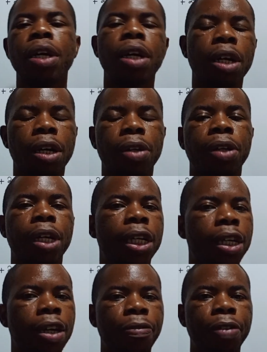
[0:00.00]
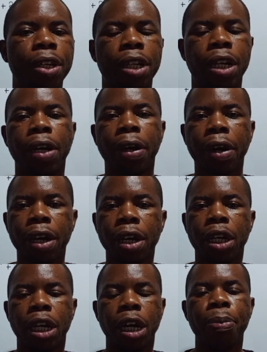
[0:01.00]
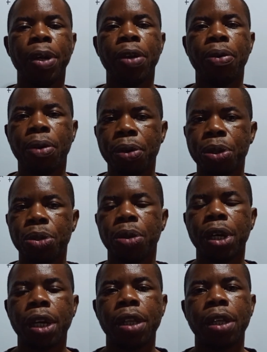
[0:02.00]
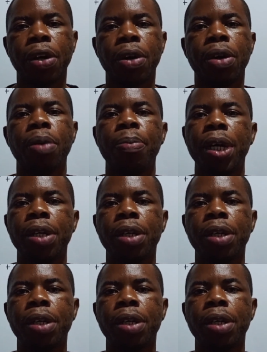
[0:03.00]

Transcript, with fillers: and then give it a like and let me know also in the comment